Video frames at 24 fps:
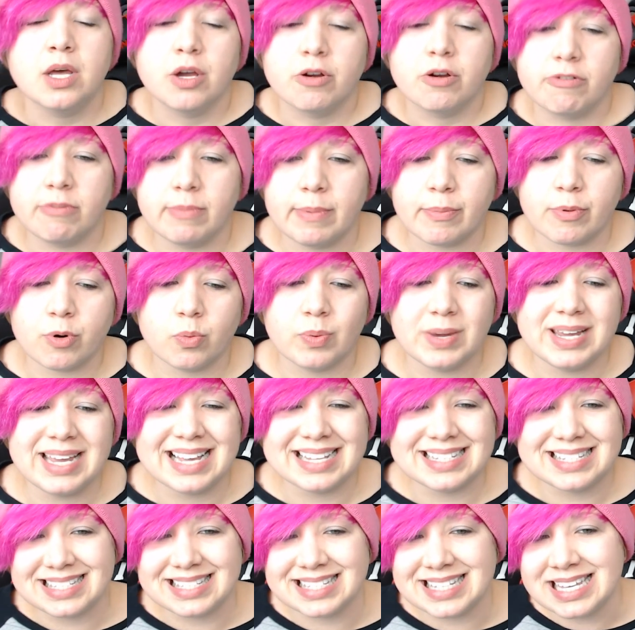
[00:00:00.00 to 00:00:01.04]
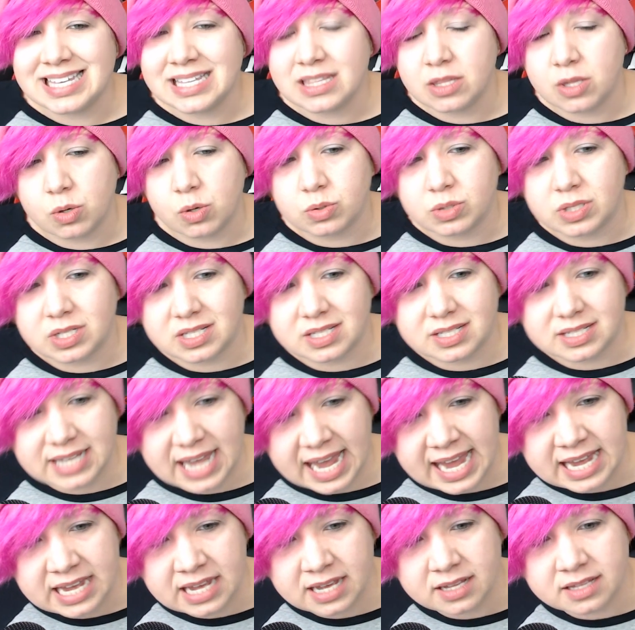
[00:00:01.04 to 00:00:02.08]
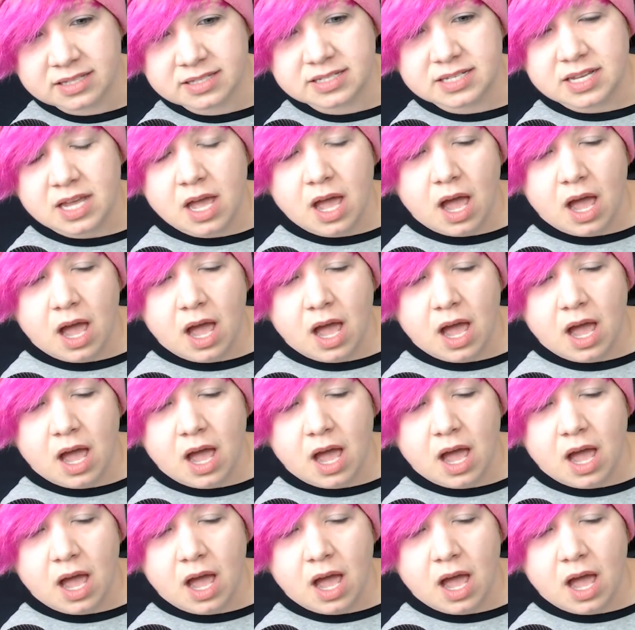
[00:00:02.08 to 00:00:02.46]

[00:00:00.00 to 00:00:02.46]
remember, we had seen those scans